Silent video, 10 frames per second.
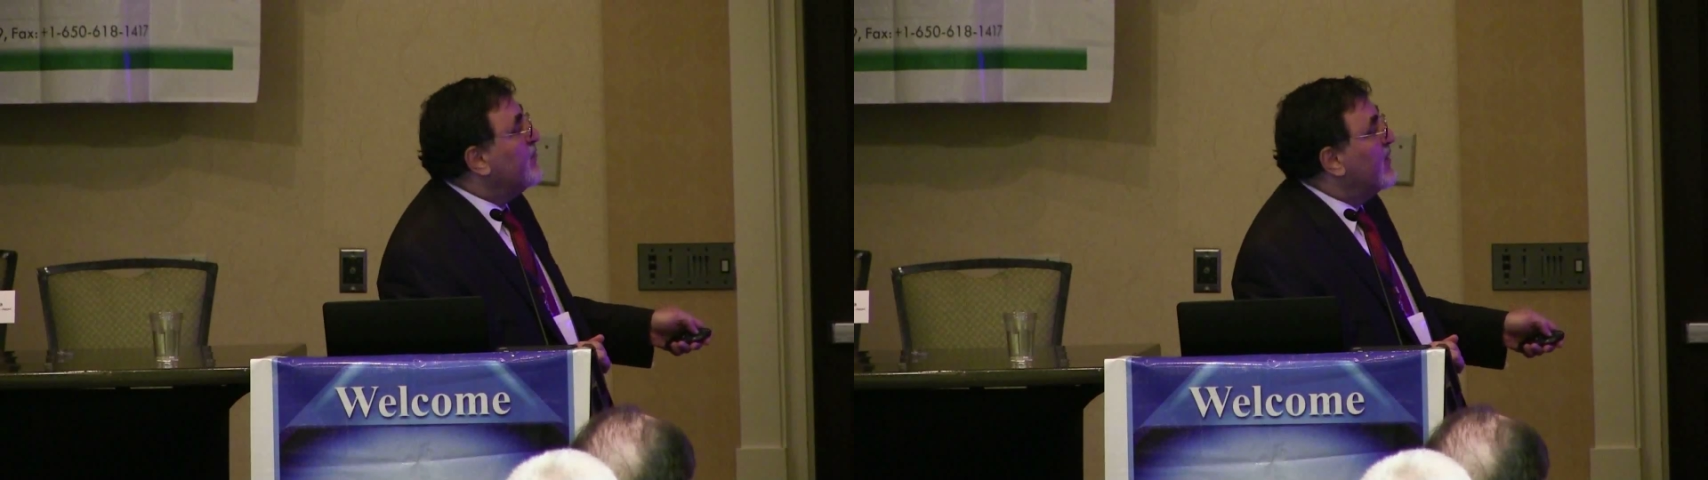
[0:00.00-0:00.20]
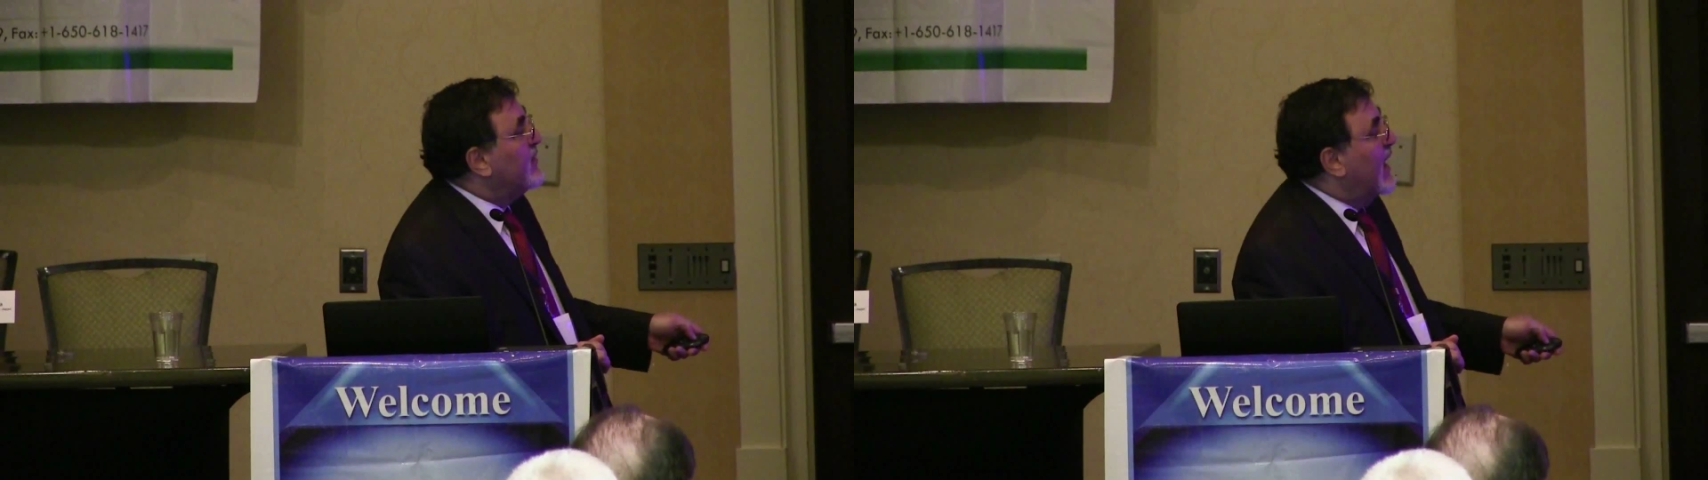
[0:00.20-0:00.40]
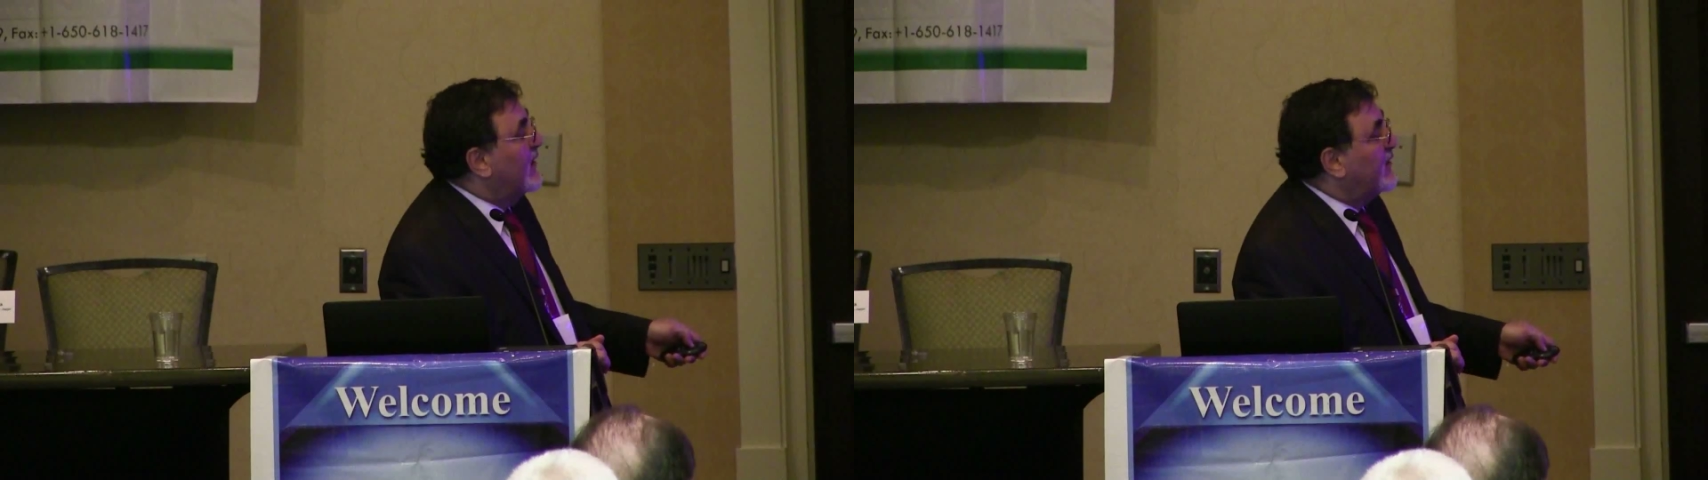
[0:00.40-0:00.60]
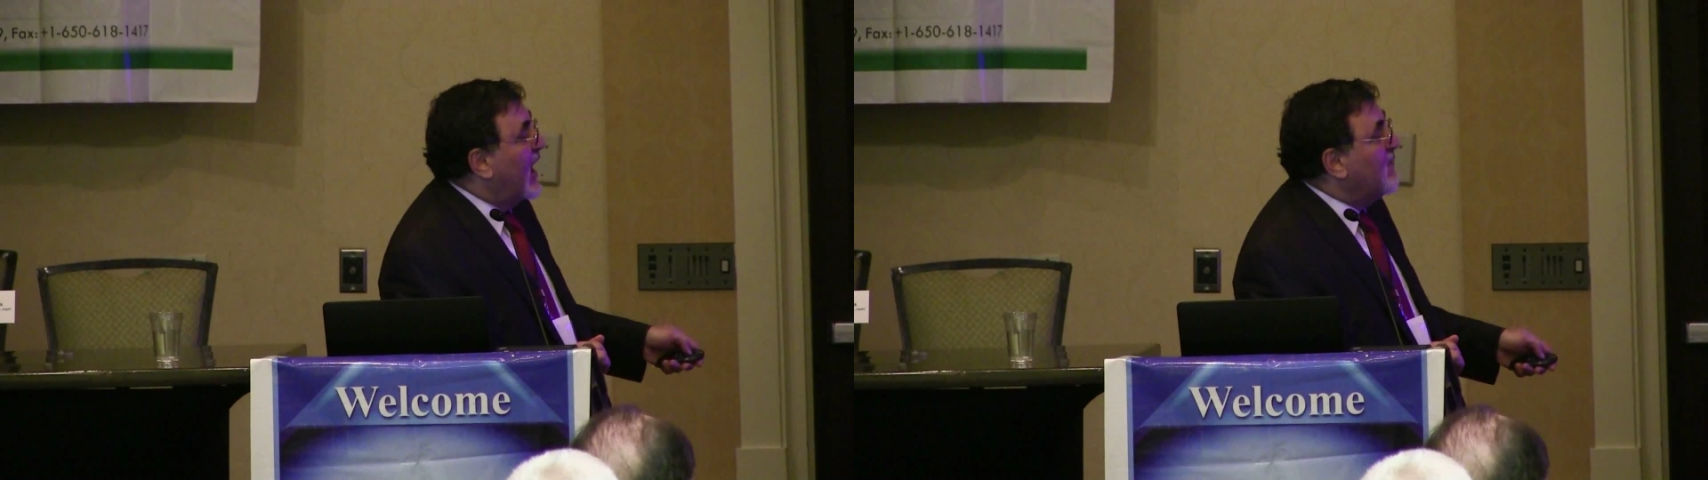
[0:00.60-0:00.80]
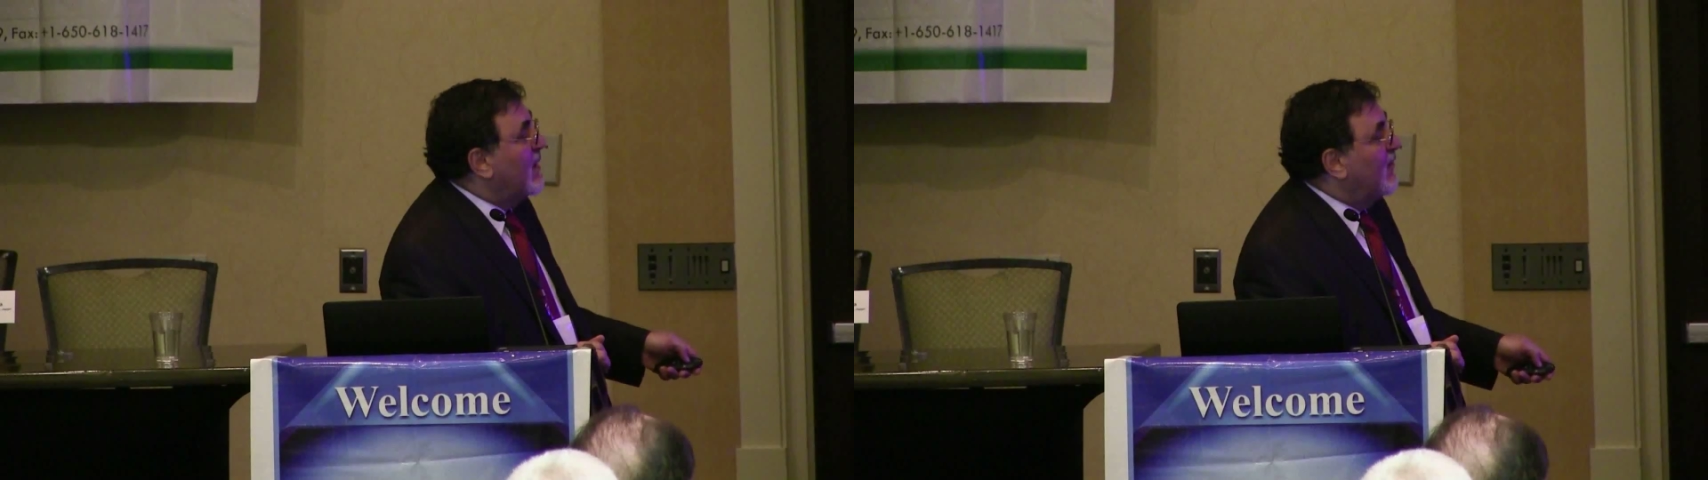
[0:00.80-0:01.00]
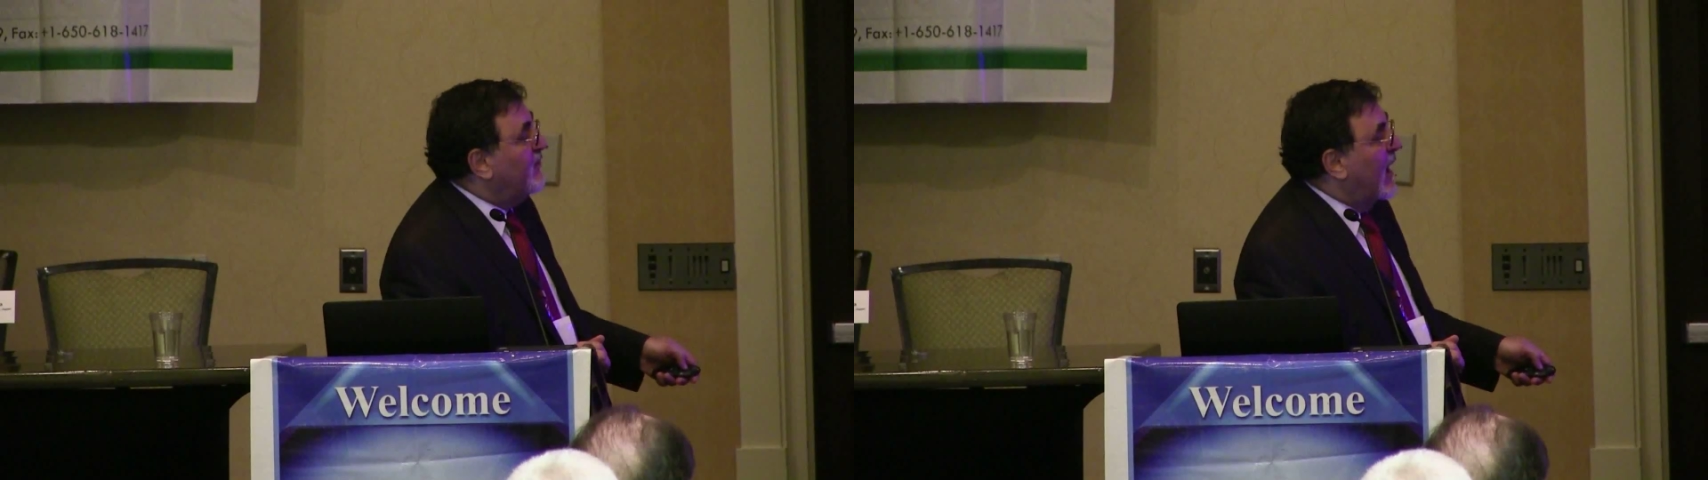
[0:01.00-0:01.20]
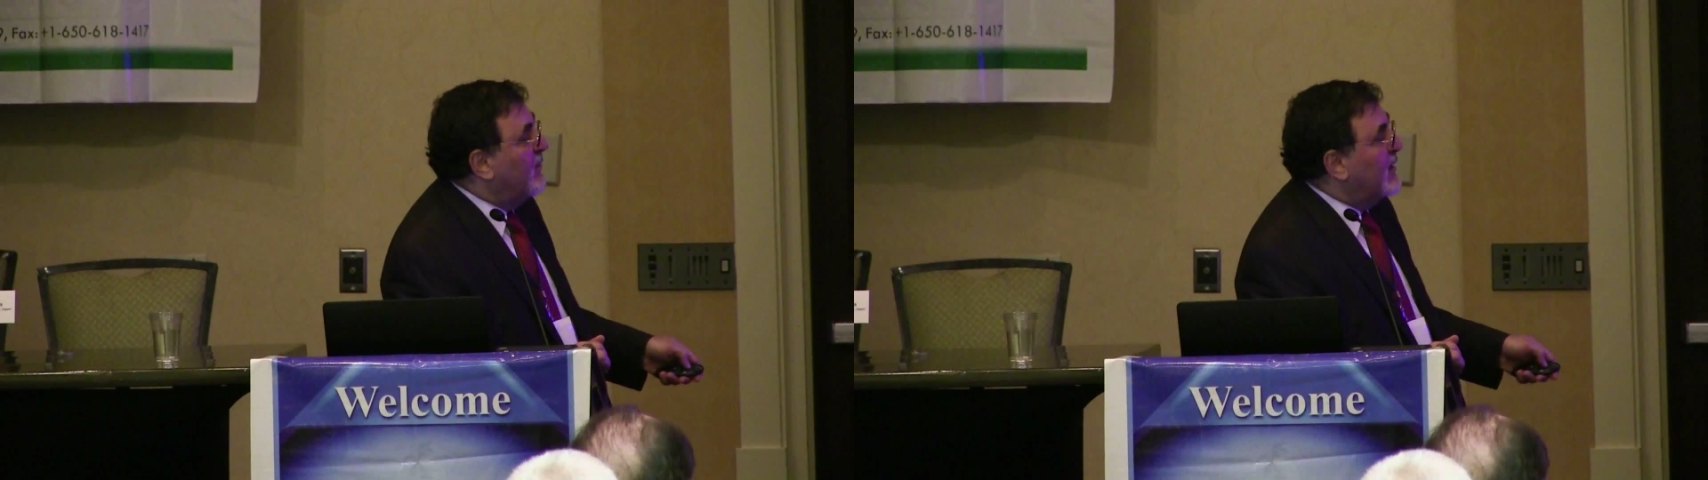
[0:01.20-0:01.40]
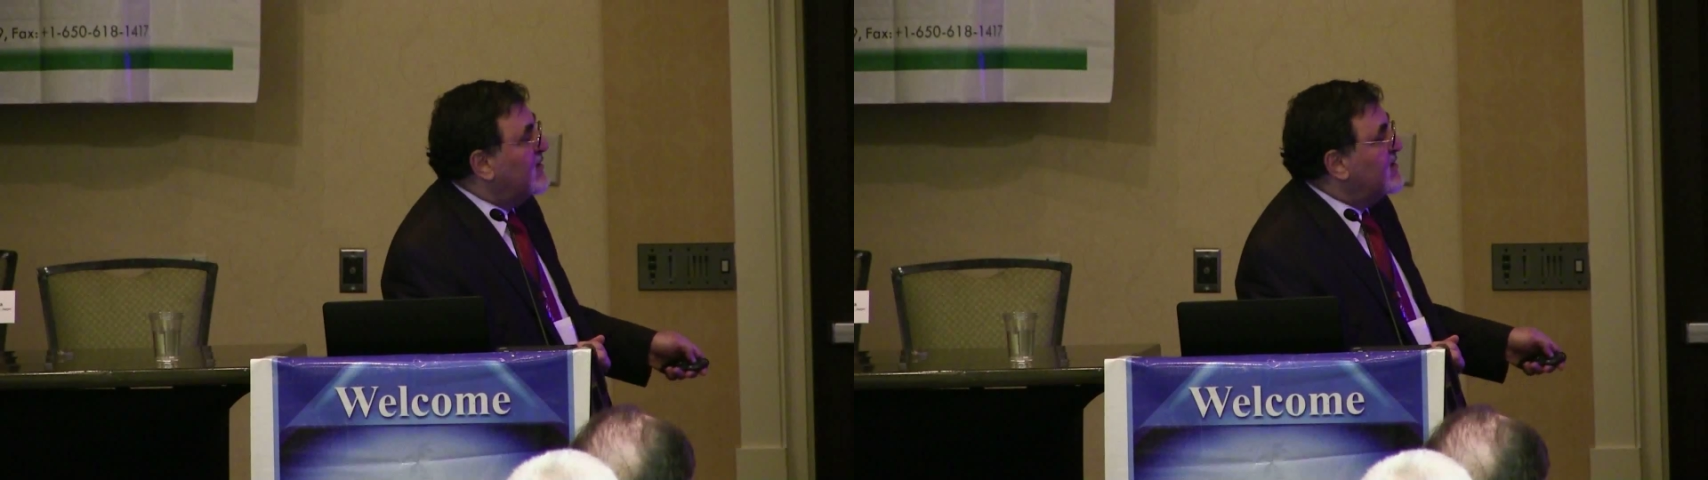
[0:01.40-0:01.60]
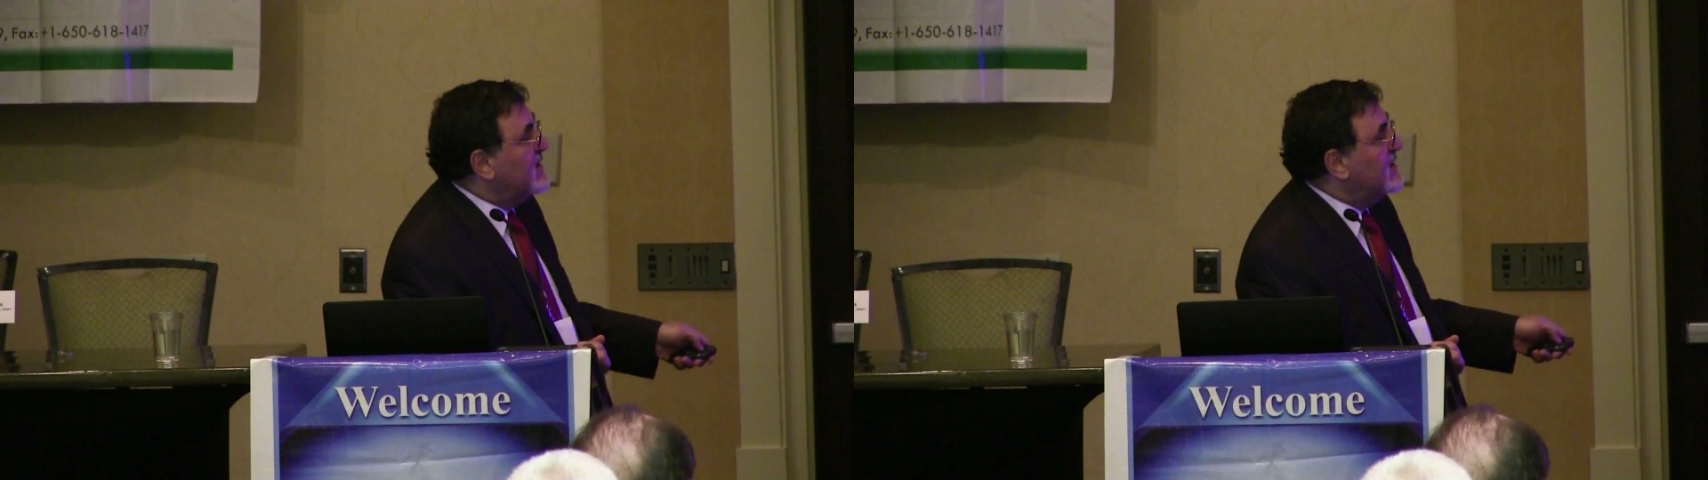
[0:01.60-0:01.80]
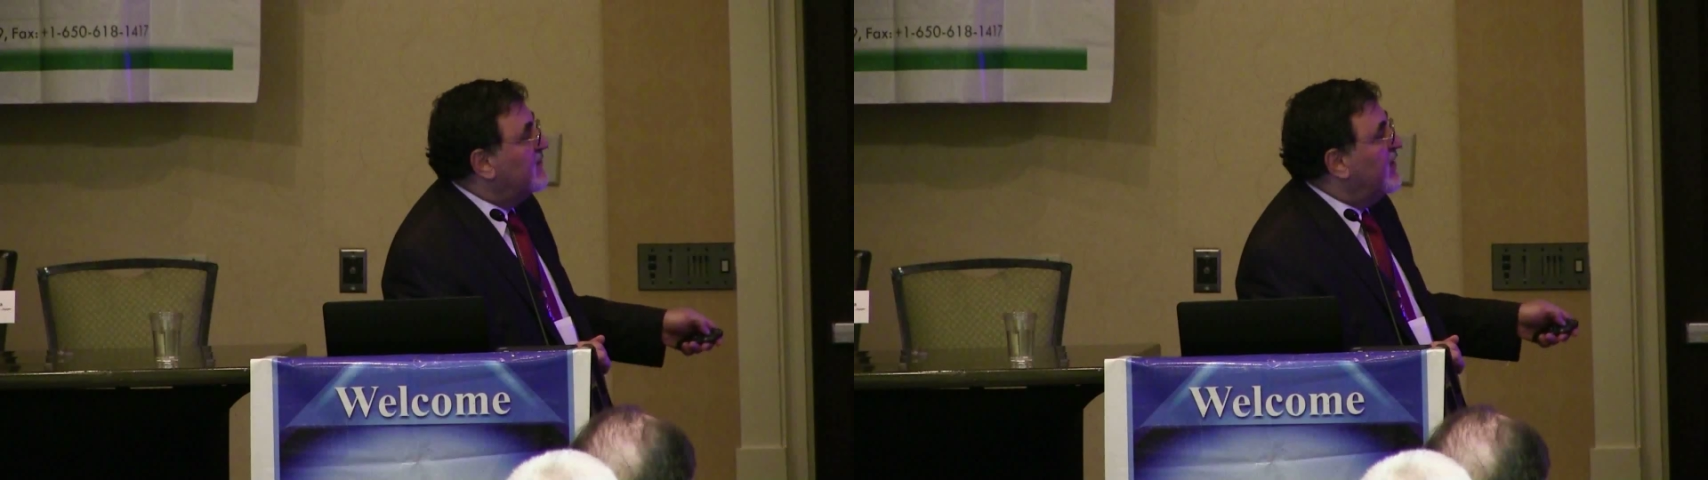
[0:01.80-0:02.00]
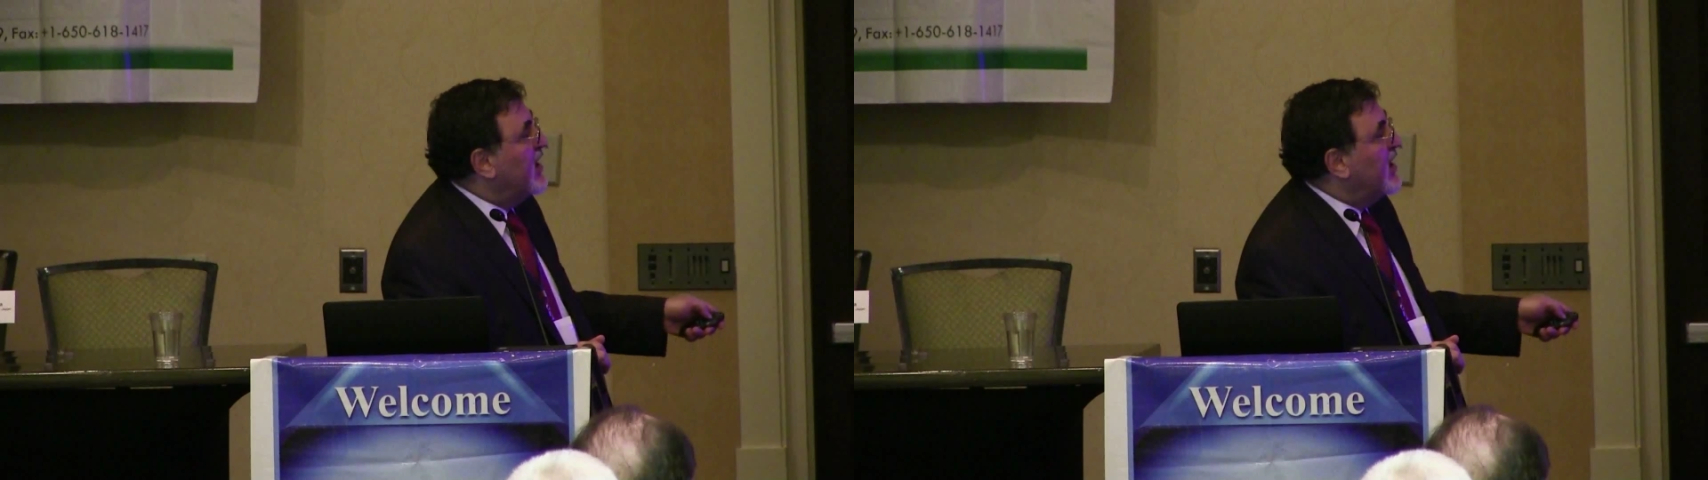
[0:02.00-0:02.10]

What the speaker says: the time above the MIC is very